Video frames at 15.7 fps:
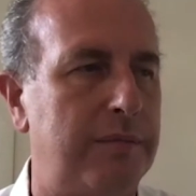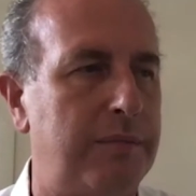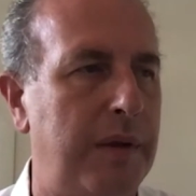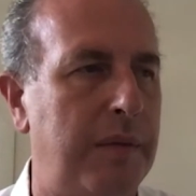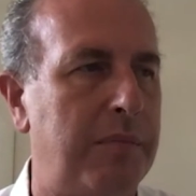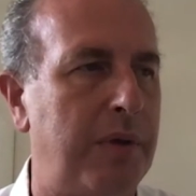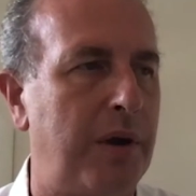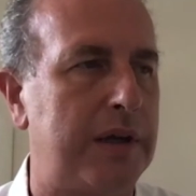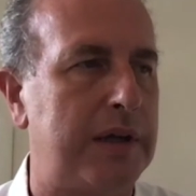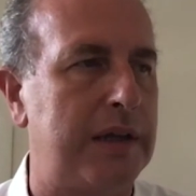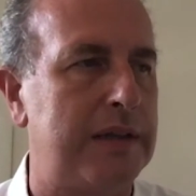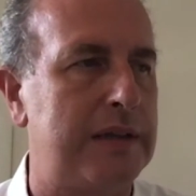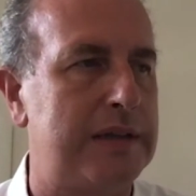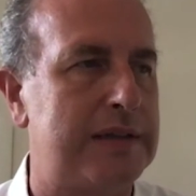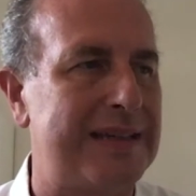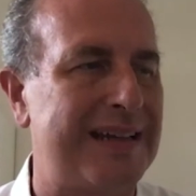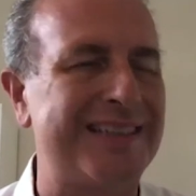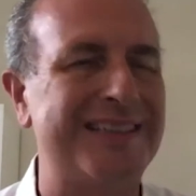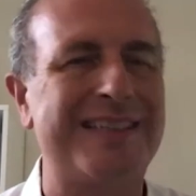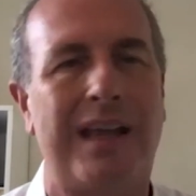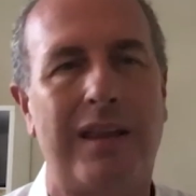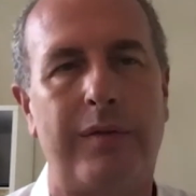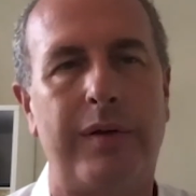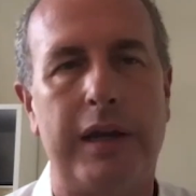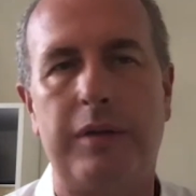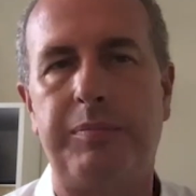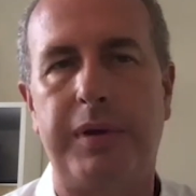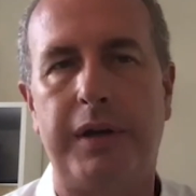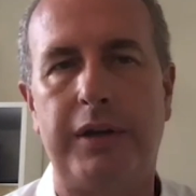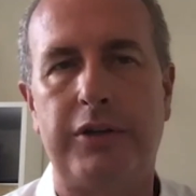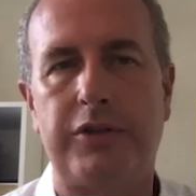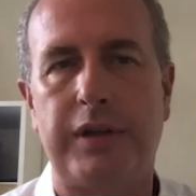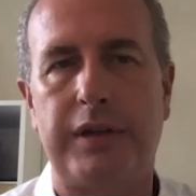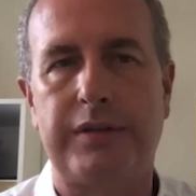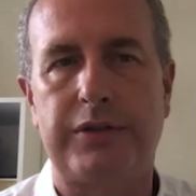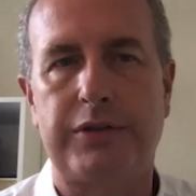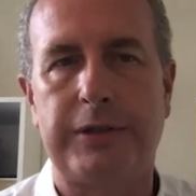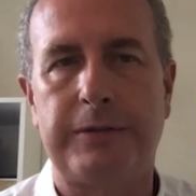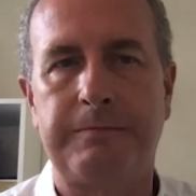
embark in this accelerated period of transition.